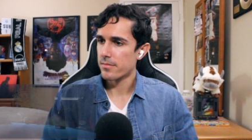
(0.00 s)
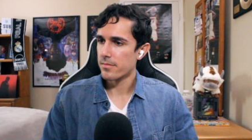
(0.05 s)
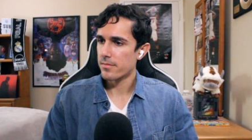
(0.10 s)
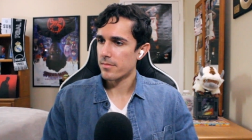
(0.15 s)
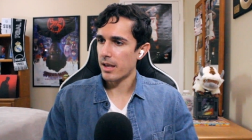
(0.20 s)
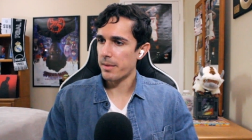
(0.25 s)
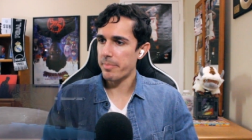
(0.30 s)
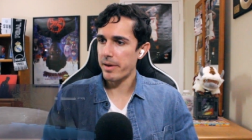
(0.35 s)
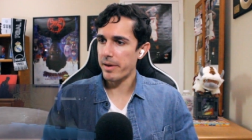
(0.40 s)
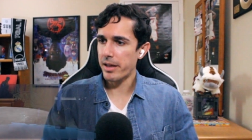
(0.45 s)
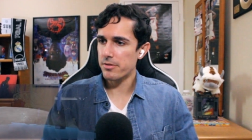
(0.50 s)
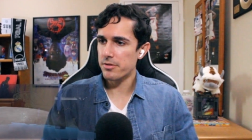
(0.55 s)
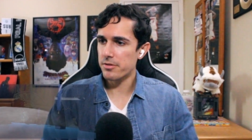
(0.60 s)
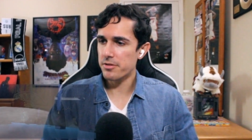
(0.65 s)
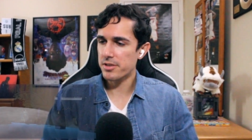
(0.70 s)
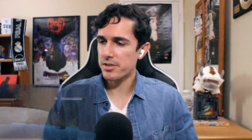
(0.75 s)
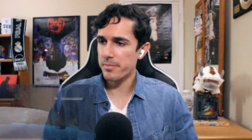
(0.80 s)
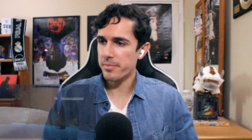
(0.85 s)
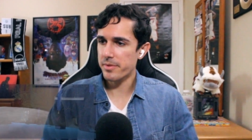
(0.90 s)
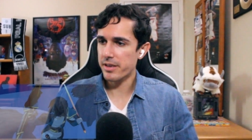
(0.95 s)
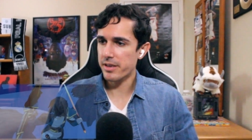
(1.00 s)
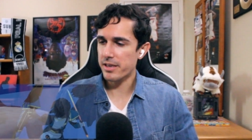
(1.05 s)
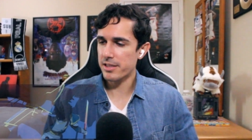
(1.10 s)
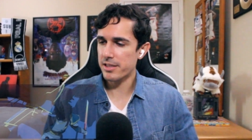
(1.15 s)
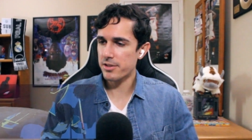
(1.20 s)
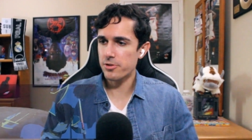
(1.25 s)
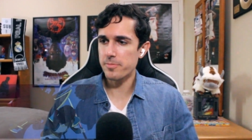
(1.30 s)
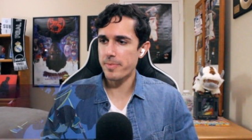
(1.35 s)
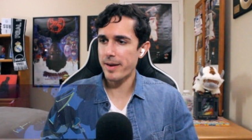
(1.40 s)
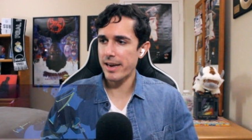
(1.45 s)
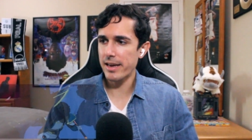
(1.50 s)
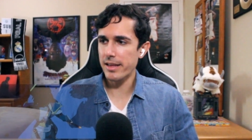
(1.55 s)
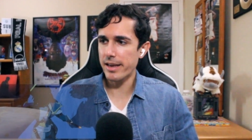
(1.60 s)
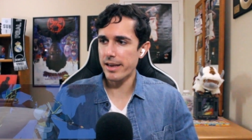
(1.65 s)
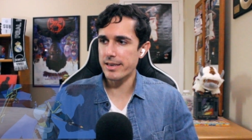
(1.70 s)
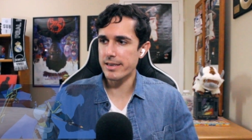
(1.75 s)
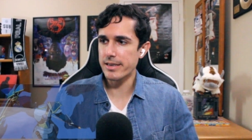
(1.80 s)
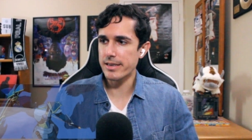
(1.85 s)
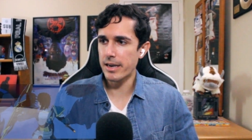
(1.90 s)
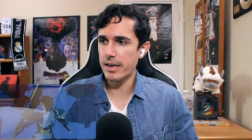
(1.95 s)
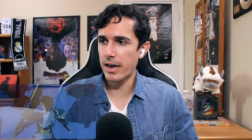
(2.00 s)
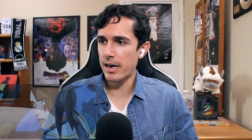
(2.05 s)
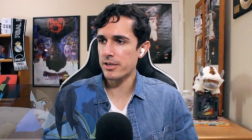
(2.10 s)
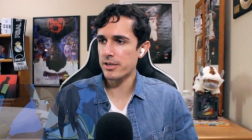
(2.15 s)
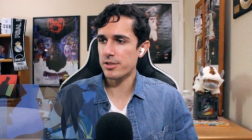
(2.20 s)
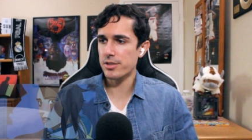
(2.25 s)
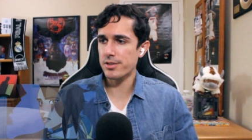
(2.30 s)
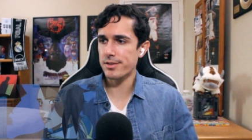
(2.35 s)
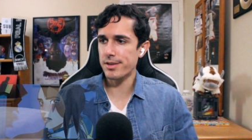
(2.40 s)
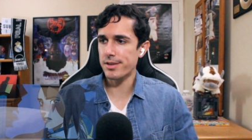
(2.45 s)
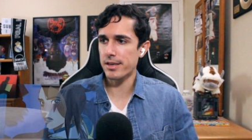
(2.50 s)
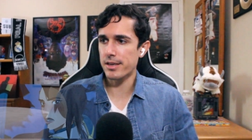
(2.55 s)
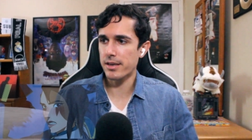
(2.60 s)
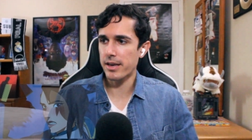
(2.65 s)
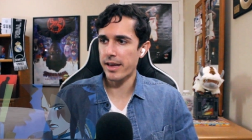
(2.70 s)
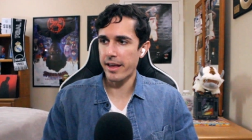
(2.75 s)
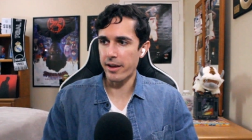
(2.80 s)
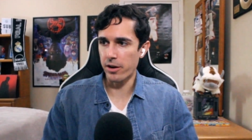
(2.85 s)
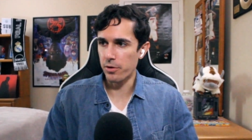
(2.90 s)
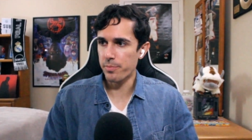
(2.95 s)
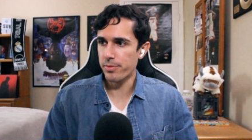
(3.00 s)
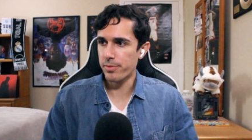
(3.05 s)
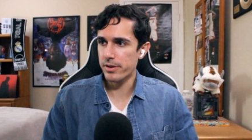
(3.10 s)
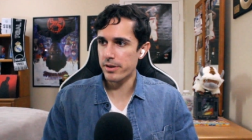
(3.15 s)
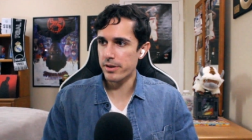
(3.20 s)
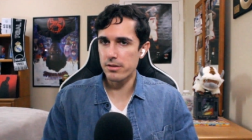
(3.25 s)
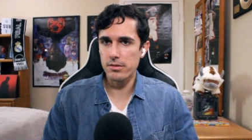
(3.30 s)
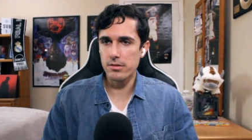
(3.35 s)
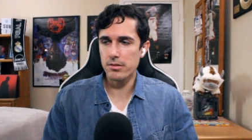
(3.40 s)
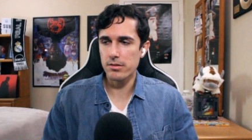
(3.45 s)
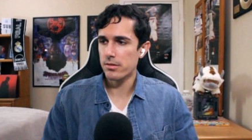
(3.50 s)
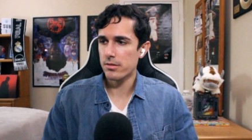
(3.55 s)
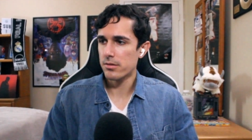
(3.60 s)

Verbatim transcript: they better do something. Can Zubeia like, not just, like, help here?